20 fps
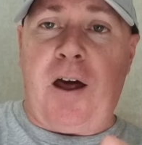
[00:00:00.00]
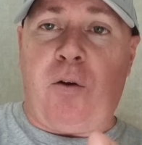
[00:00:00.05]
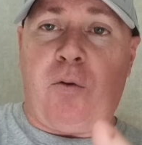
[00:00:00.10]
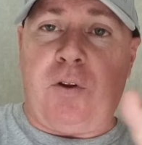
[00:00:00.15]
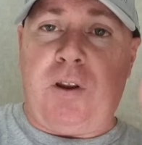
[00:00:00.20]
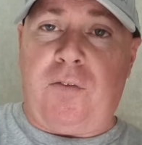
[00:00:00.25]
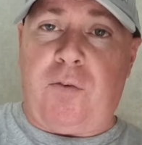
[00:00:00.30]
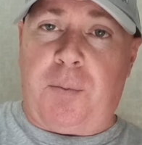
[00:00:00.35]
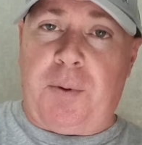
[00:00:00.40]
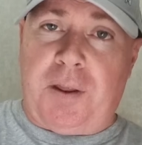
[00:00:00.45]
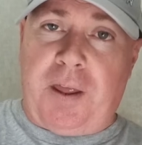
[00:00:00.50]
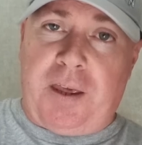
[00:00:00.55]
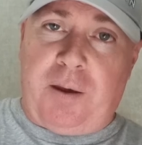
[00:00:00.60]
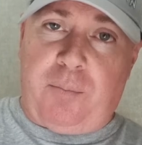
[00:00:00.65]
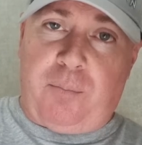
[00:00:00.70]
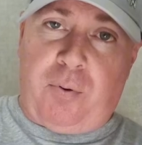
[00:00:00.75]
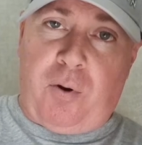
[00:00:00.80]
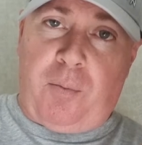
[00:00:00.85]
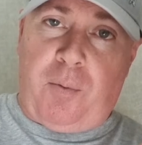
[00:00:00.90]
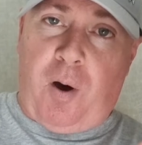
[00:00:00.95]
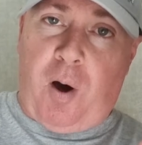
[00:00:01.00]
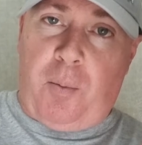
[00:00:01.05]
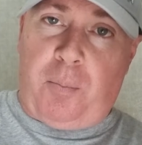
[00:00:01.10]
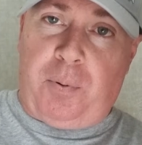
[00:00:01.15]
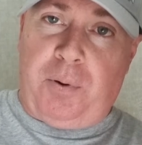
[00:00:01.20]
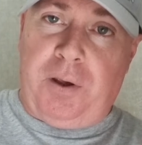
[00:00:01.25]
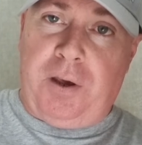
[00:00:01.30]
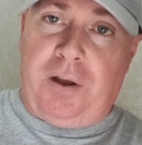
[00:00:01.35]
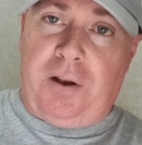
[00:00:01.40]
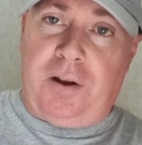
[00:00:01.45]
I'll leave a wee link probably up
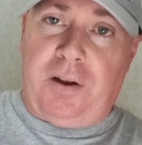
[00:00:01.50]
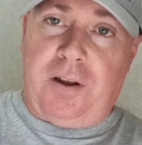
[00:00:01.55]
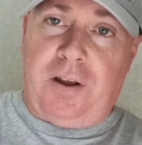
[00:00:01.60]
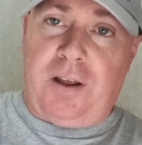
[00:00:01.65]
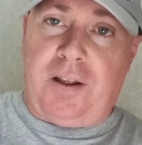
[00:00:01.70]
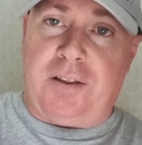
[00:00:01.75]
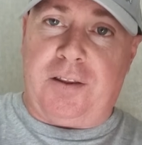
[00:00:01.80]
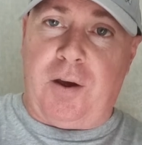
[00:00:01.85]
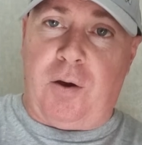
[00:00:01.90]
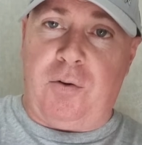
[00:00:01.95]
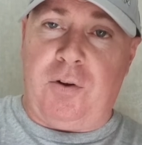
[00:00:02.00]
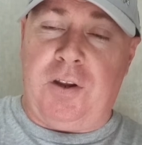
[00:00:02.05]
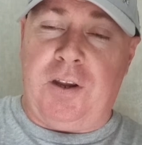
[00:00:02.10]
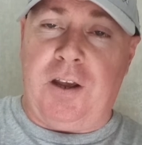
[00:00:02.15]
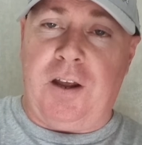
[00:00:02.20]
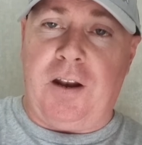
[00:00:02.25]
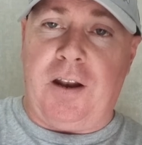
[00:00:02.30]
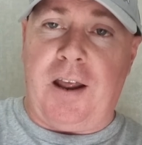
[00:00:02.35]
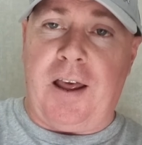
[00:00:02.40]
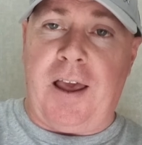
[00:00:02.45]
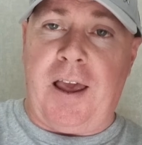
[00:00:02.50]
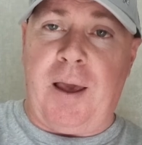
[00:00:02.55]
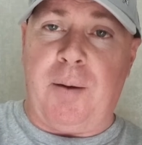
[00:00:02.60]
here and down here.